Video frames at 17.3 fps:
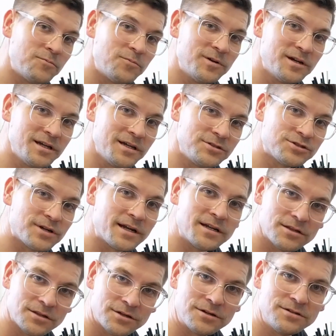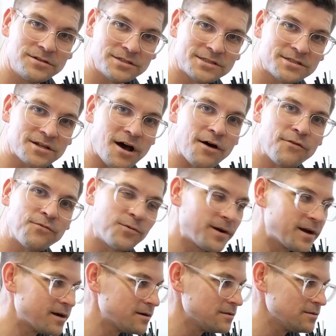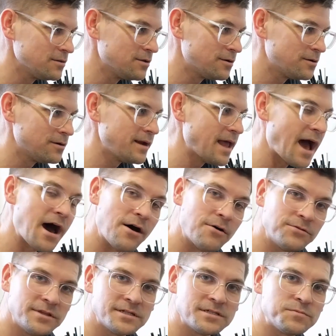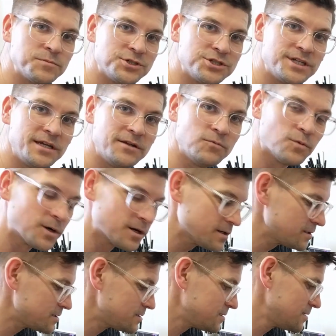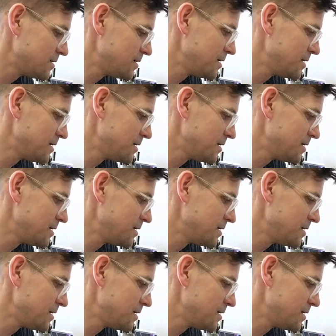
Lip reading: really trying to learn the software, learn how this machine works.